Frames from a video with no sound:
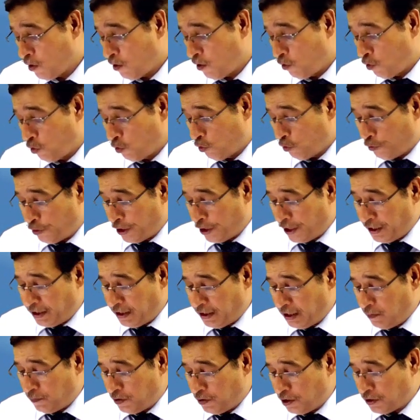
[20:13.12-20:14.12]

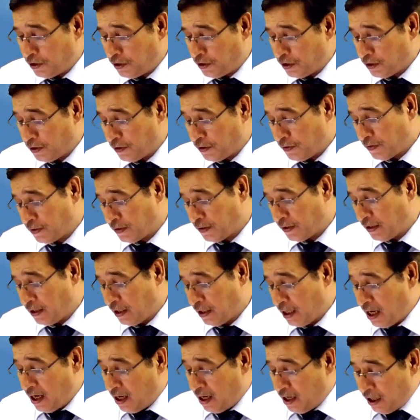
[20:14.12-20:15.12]
variable returns.
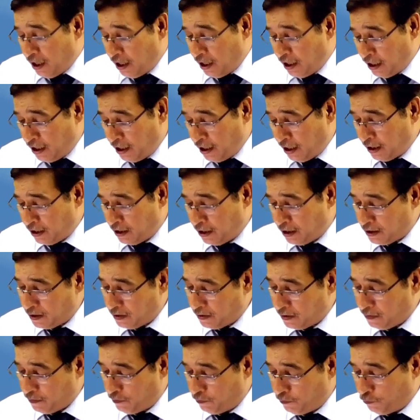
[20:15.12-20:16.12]
Here,
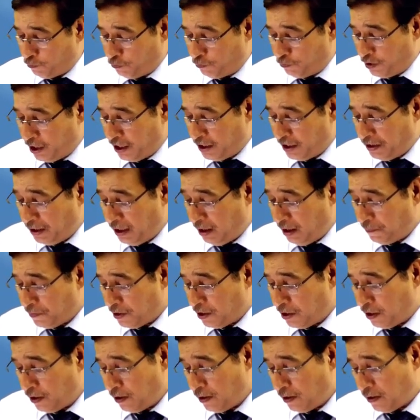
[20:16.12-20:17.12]

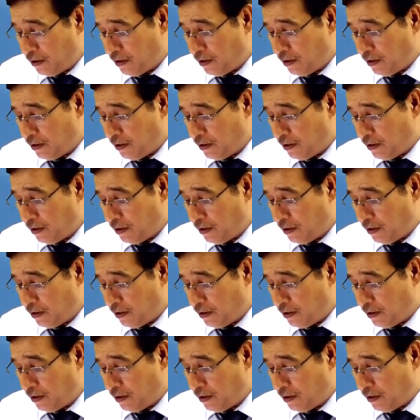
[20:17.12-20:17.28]
variable